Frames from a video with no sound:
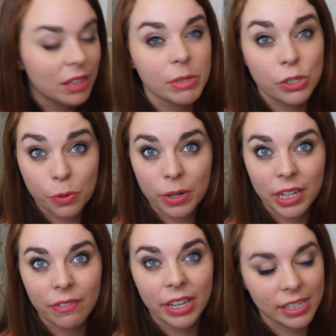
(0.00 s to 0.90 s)
The
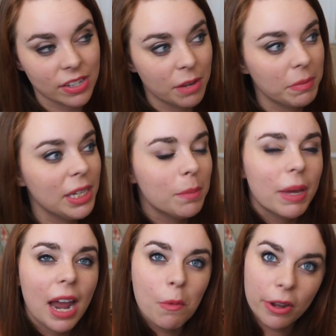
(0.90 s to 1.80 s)
majority of it is on me,
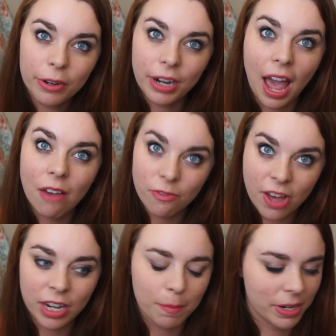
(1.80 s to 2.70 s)
but I want her to have
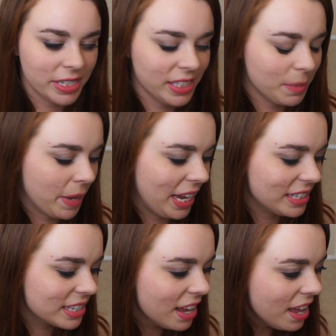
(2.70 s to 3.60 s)
fun and participate.